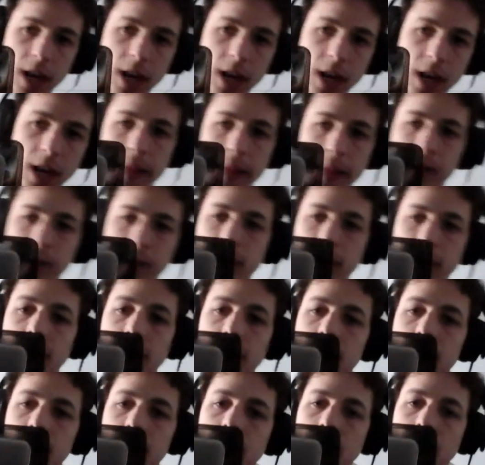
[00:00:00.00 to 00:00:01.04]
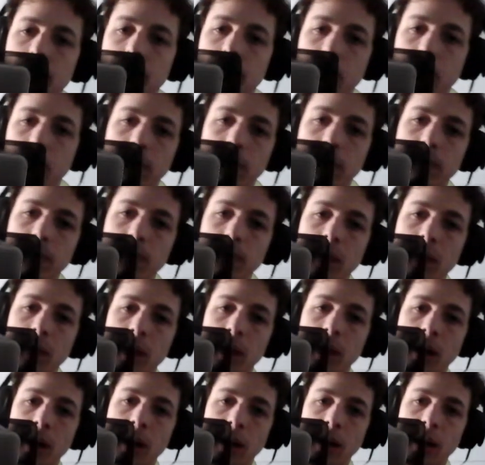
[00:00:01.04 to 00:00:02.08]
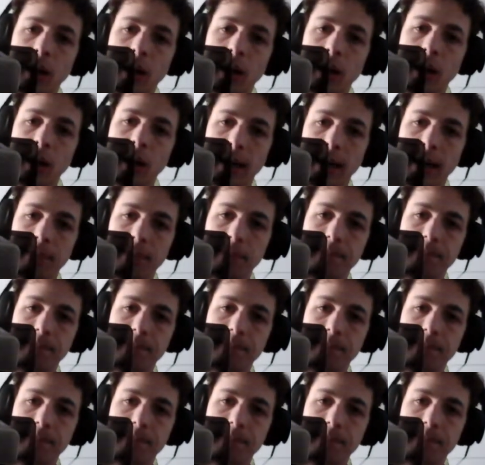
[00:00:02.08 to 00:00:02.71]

And that's the end. Boom. Uh,